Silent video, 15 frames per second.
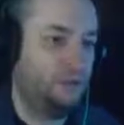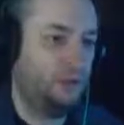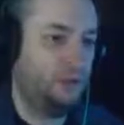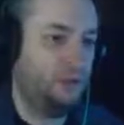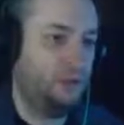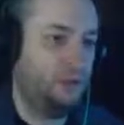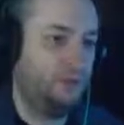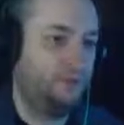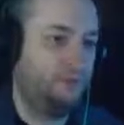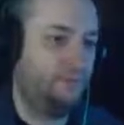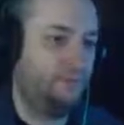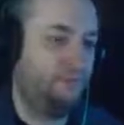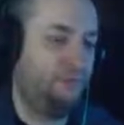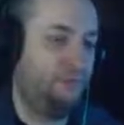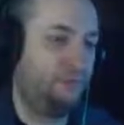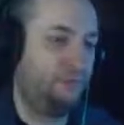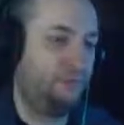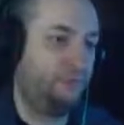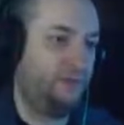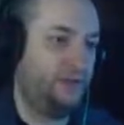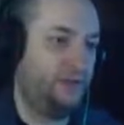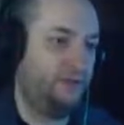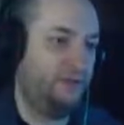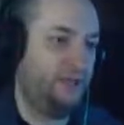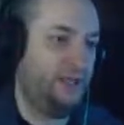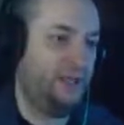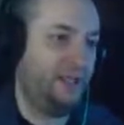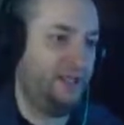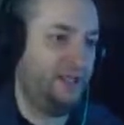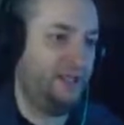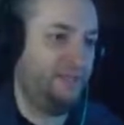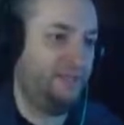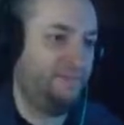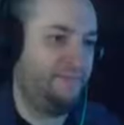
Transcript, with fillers: Alright, circle around. Haha.